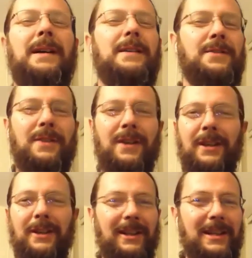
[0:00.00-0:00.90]
as
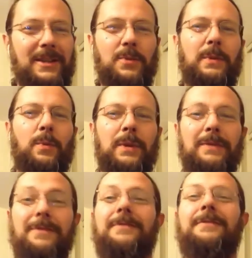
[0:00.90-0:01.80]
clearly as
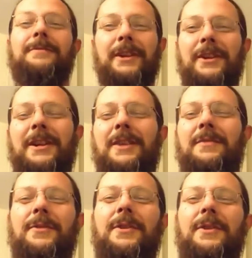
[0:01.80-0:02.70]
we've figured it
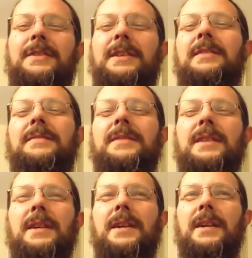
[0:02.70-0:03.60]
out for ourselves
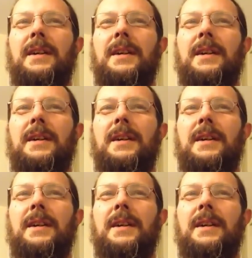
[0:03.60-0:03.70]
